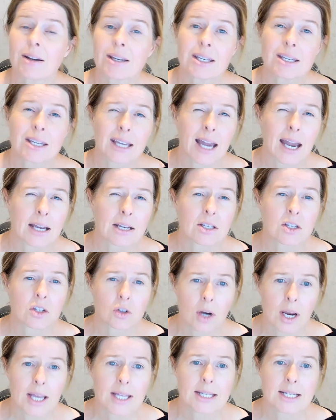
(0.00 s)
how indicators
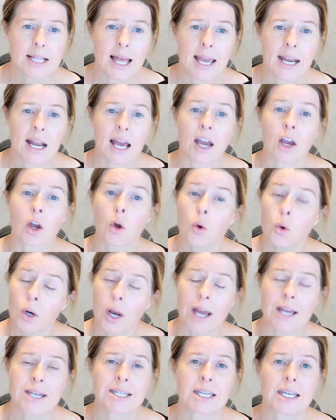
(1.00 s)
translate a good
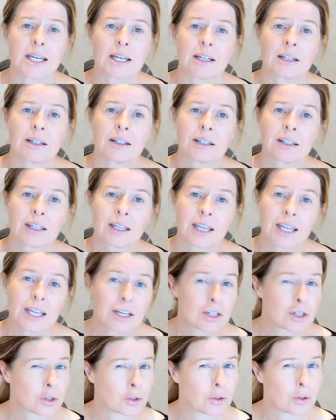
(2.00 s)
idea
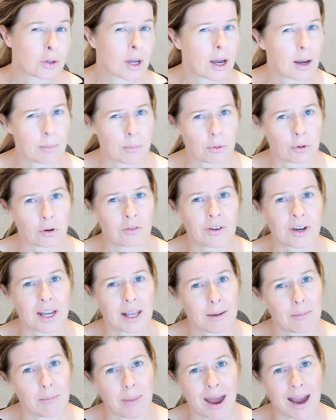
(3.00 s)
into a proven
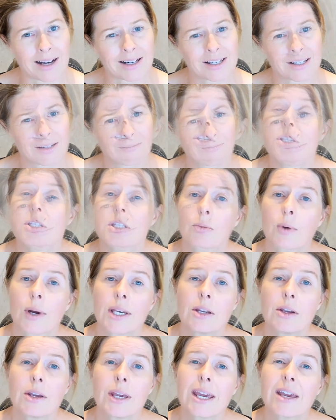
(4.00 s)
impact. So
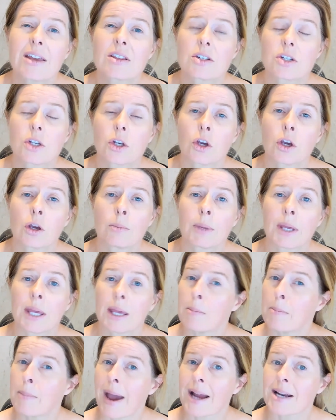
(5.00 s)
when you hear the term
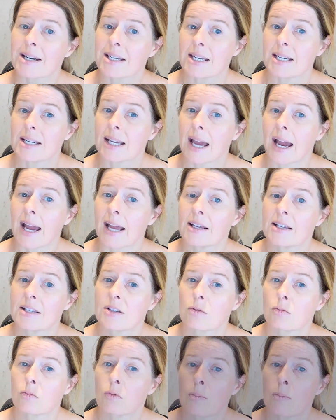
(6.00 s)
impact indicators,